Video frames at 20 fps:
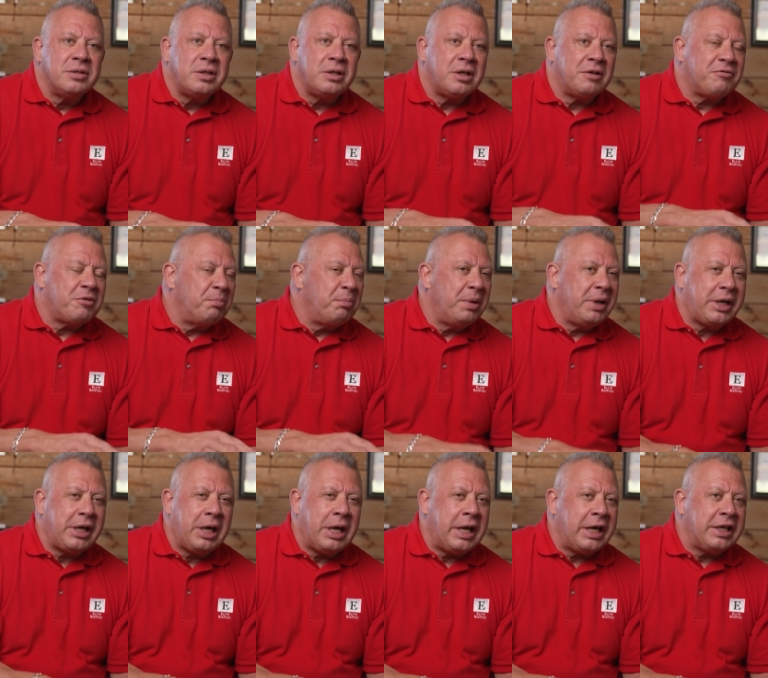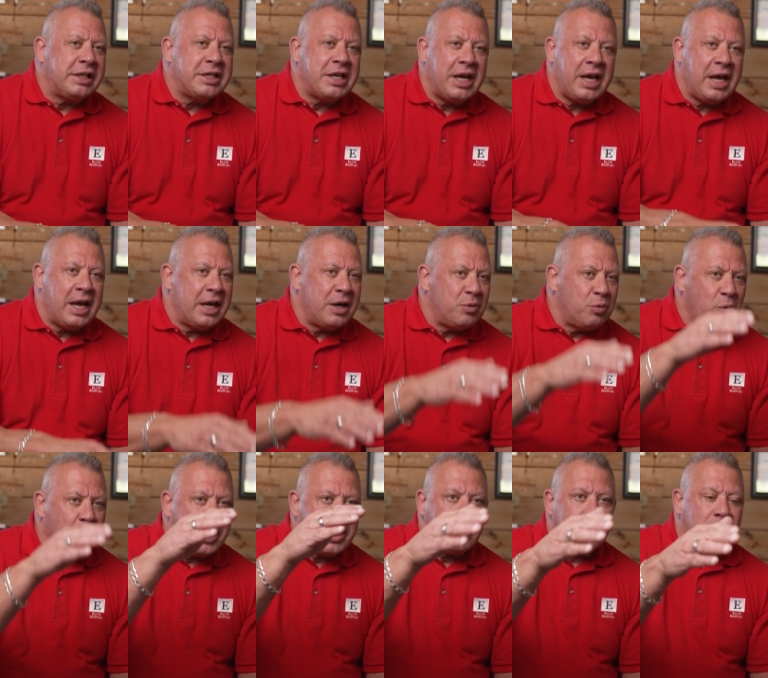You know, from beginning to end,
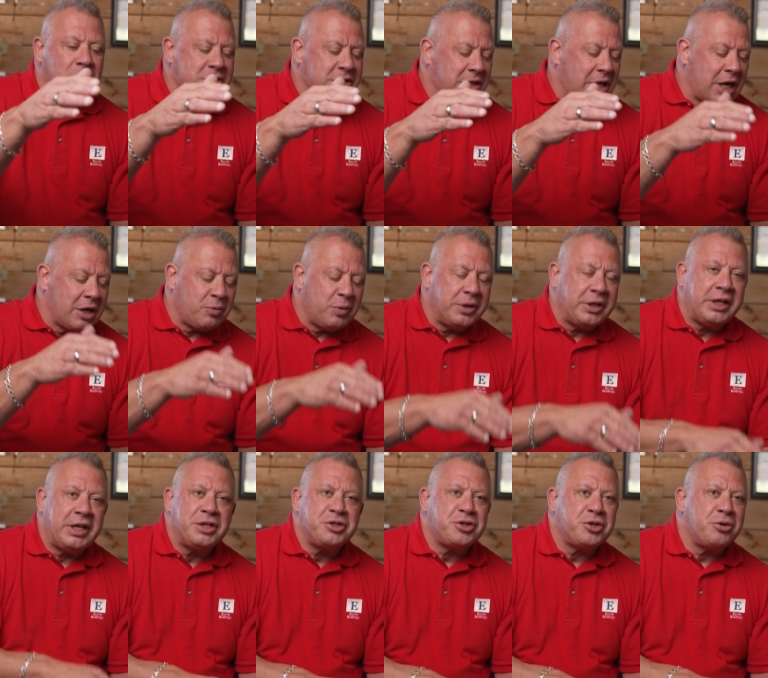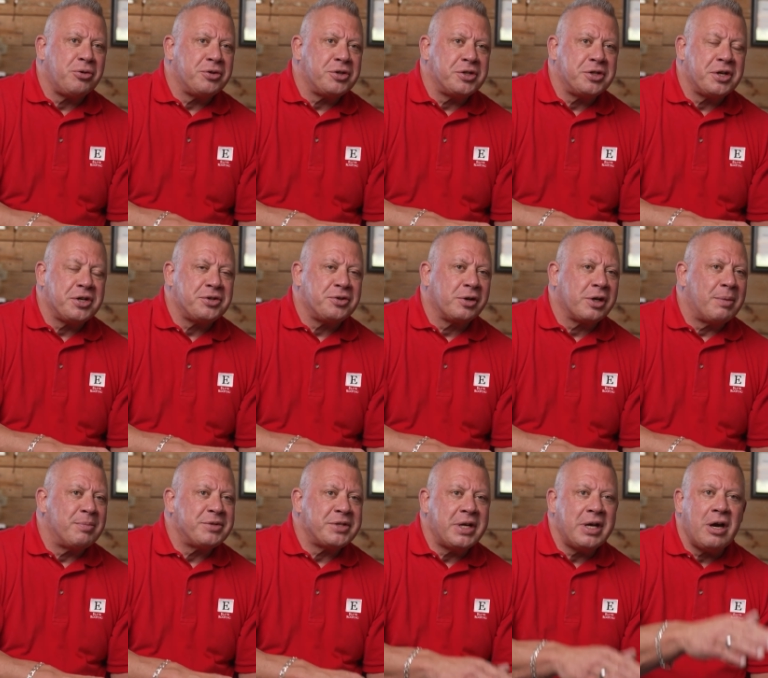what it looks like when the insurance adjuster
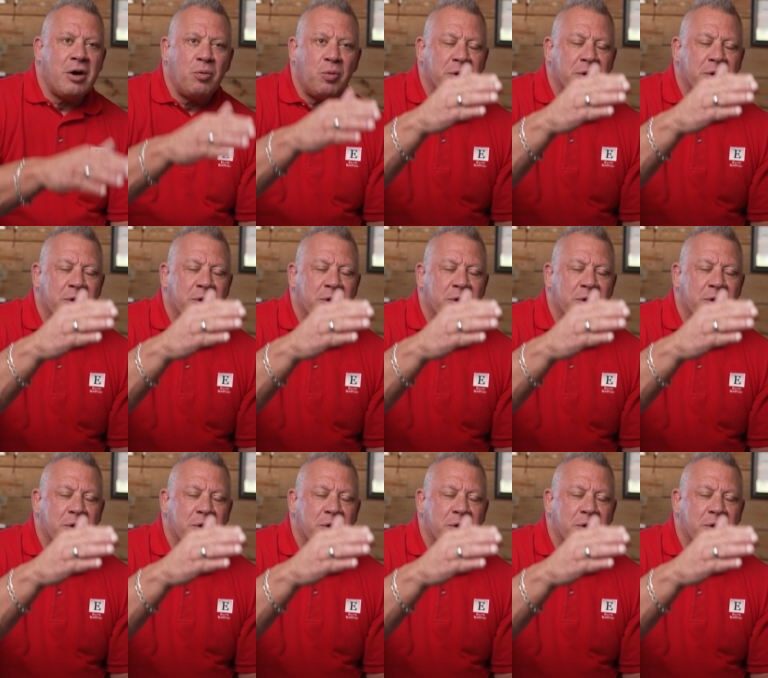comes out,